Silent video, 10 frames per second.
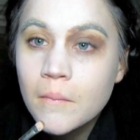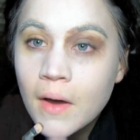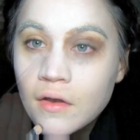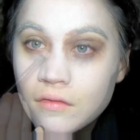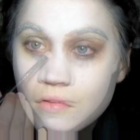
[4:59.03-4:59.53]

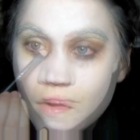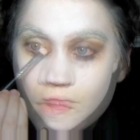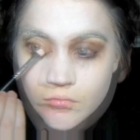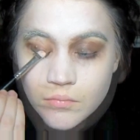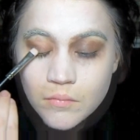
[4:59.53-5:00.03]
patches
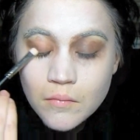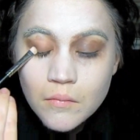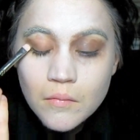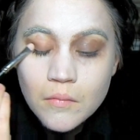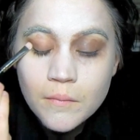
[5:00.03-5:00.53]
like that.
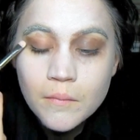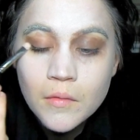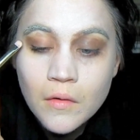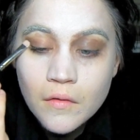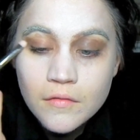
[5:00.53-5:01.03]

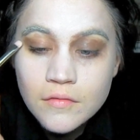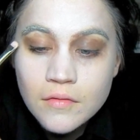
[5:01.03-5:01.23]
looks.